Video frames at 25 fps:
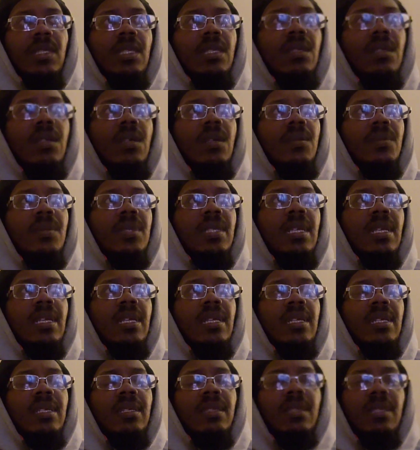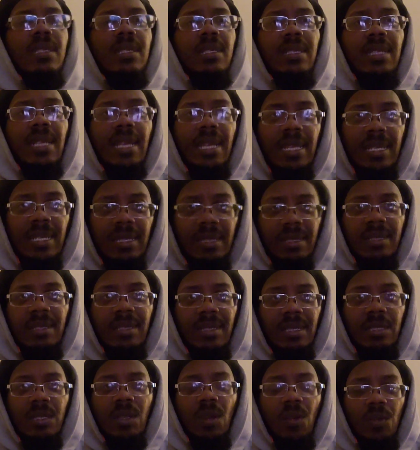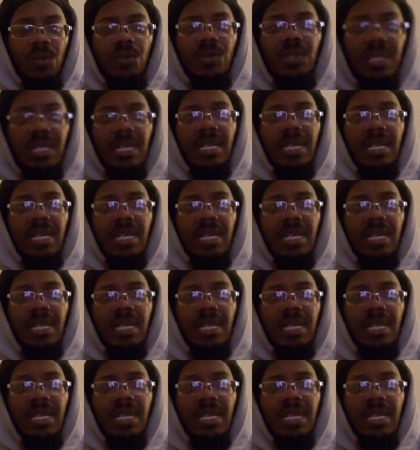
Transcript: You know what I'm saying? That those